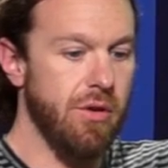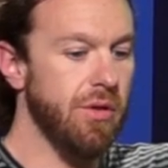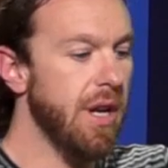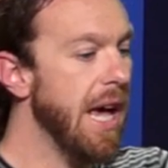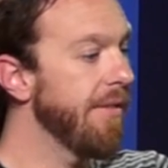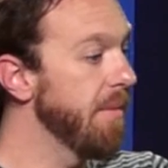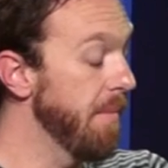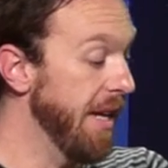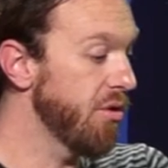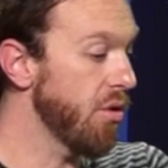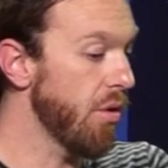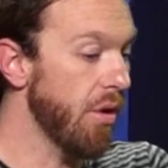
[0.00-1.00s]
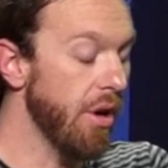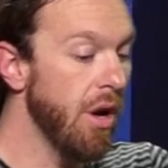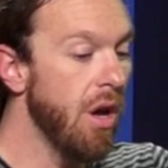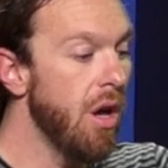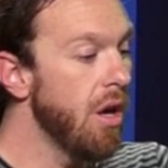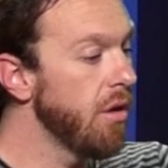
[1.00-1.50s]
you should have a mentor.
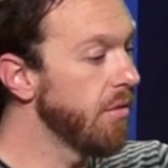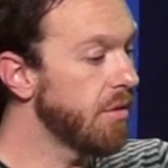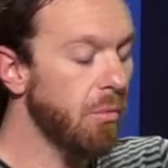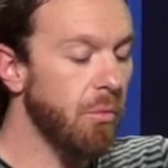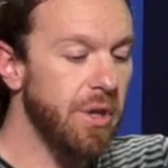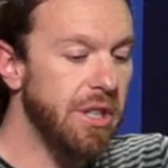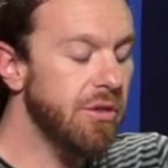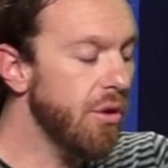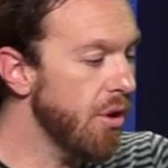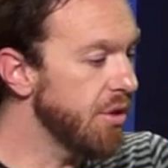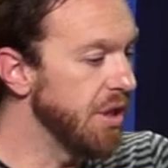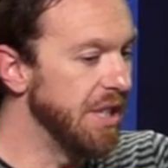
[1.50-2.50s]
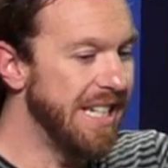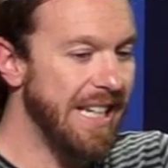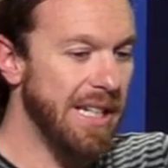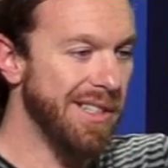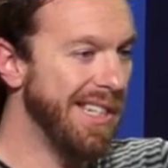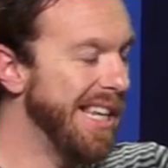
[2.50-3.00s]
You should research and
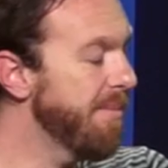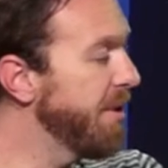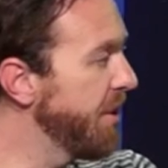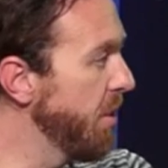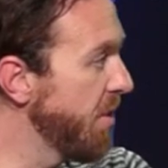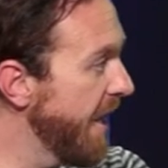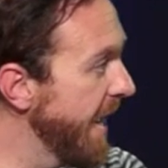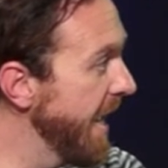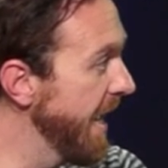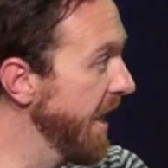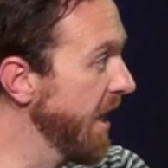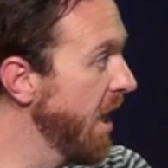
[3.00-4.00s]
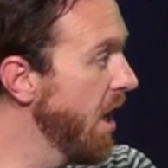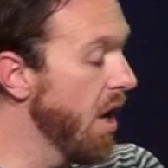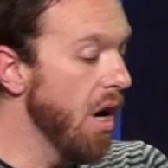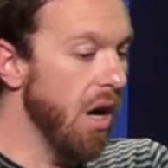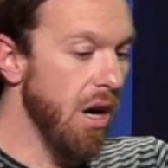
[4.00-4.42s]
dig as deep as you can mm -hmm.